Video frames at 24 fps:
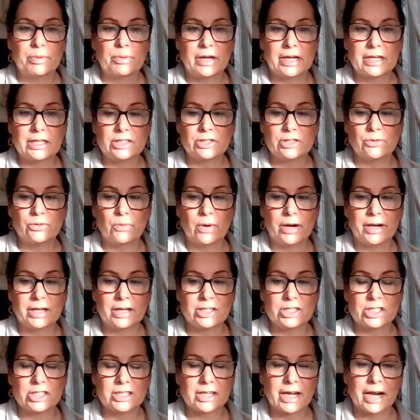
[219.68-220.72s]
But I do want
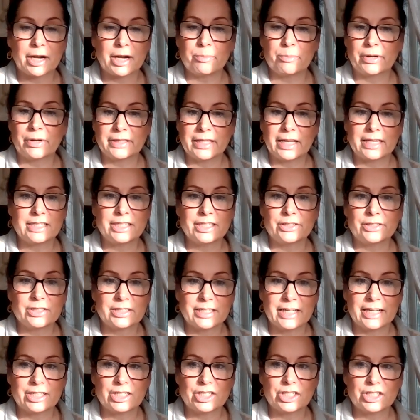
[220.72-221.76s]
to just kind of bring that to your
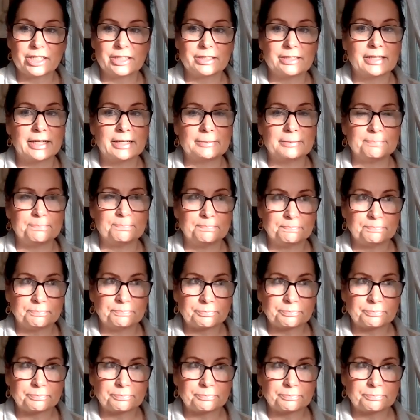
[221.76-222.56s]
attention that